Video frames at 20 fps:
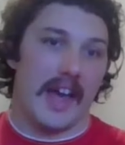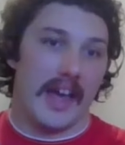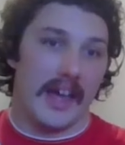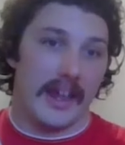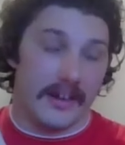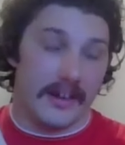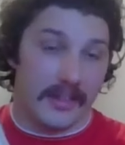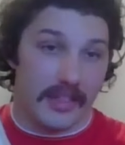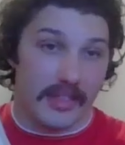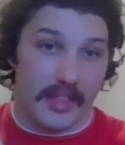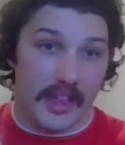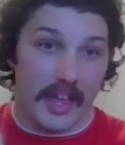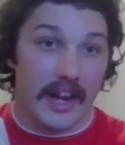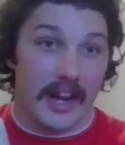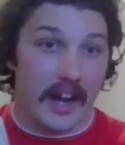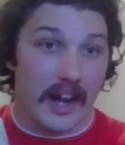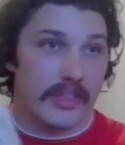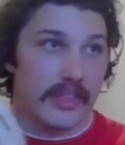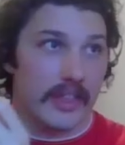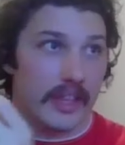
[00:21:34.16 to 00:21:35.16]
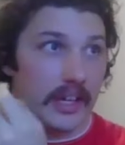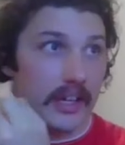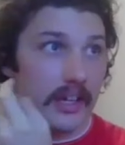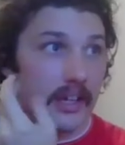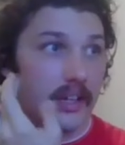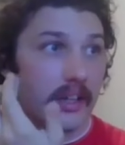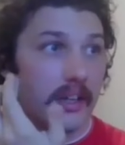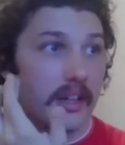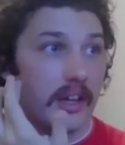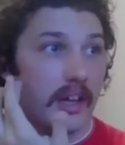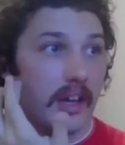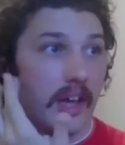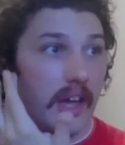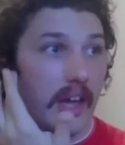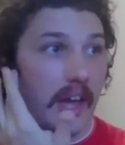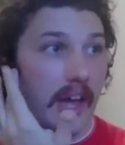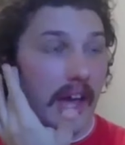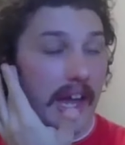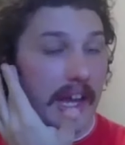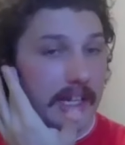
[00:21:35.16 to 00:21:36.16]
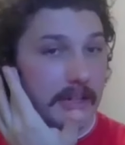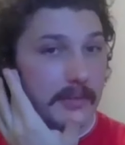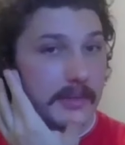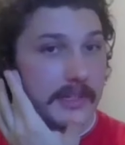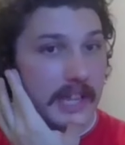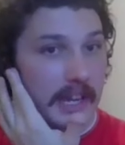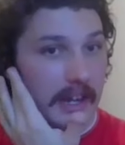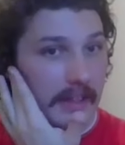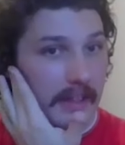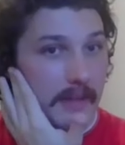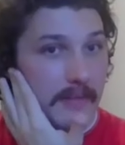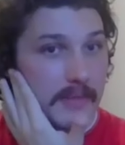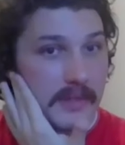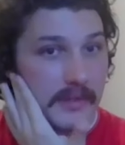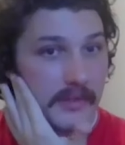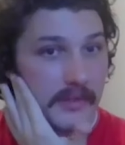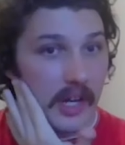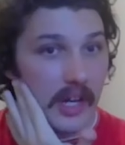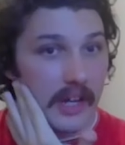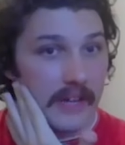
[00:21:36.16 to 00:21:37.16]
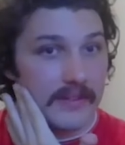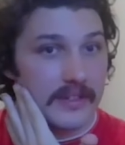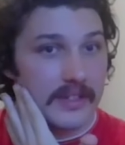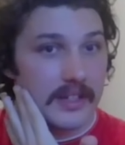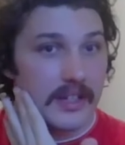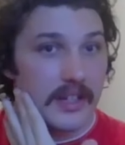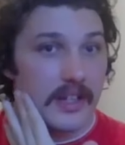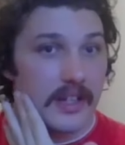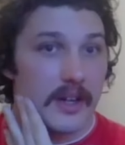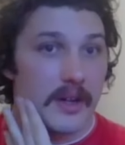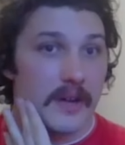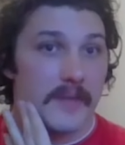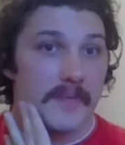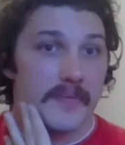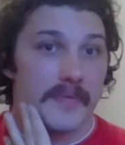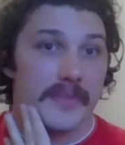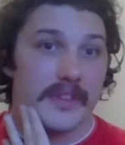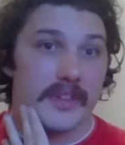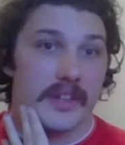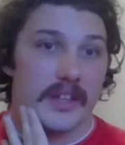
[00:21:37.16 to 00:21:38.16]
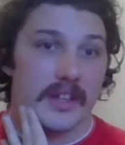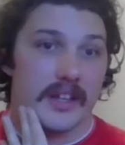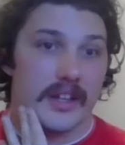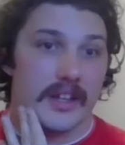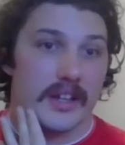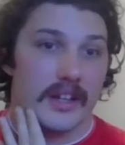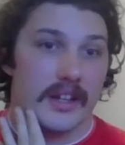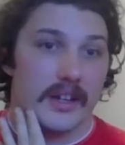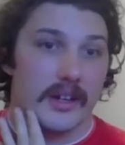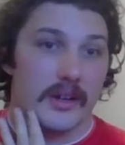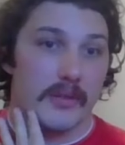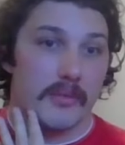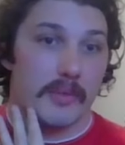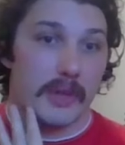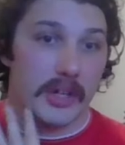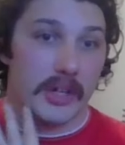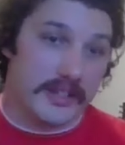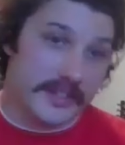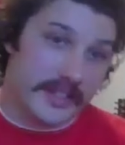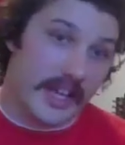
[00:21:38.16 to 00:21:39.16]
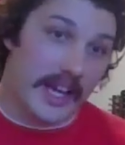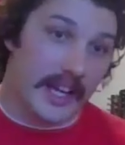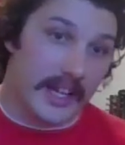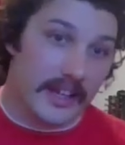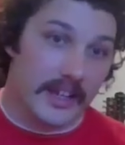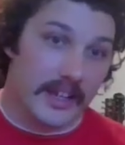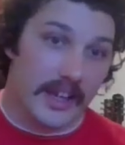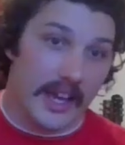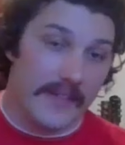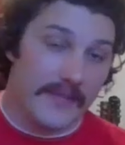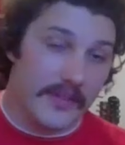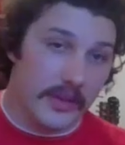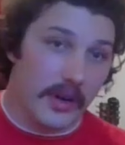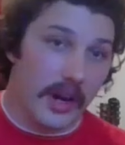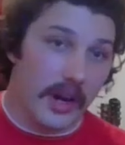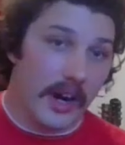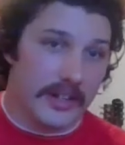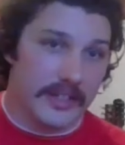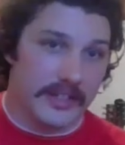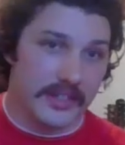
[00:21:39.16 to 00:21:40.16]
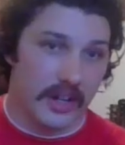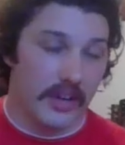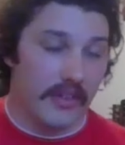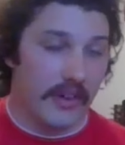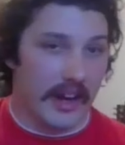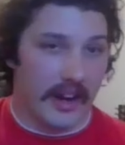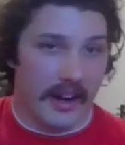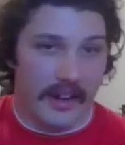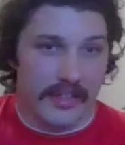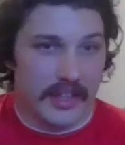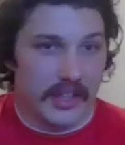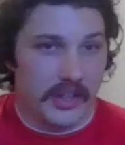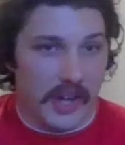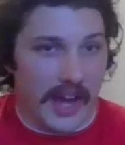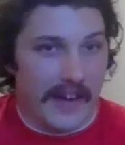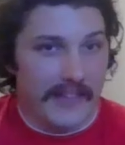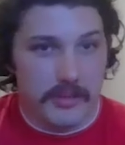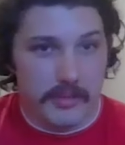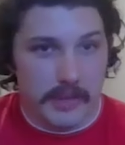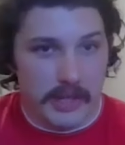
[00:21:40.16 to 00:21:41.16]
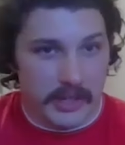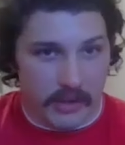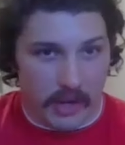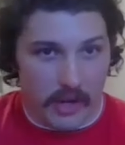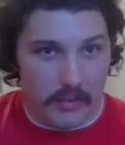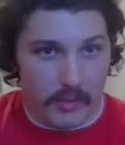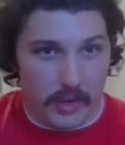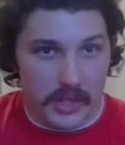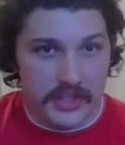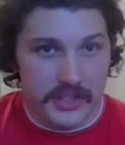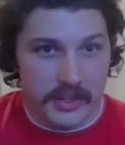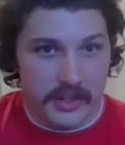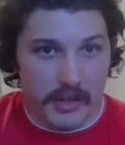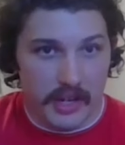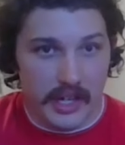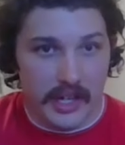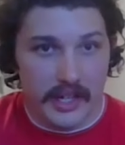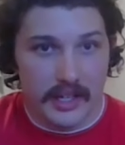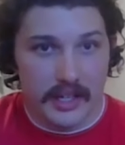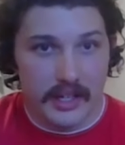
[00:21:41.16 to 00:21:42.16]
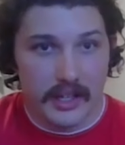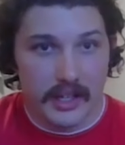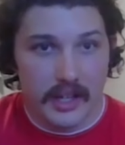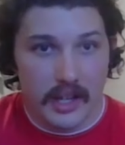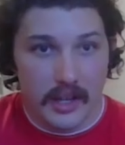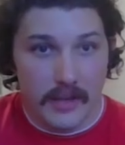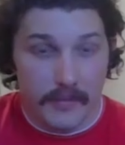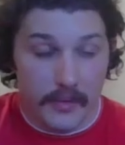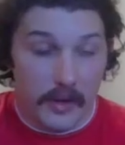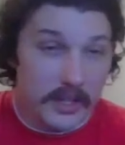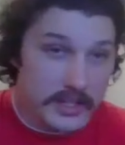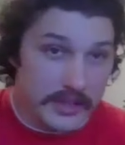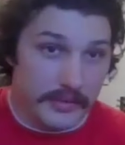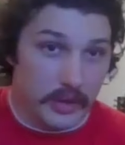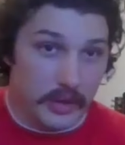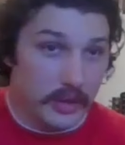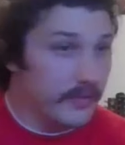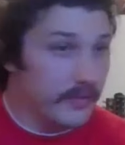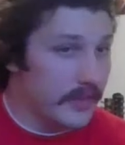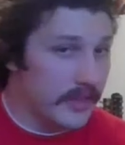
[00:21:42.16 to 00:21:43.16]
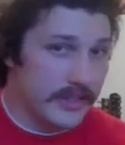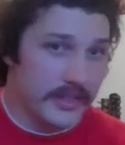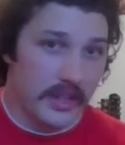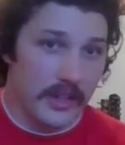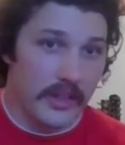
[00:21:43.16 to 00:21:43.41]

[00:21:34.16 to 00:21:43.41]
And then I think 80% of them survived. Because like, if you are a songwriter, I think you have to be your own worst critic. First of all,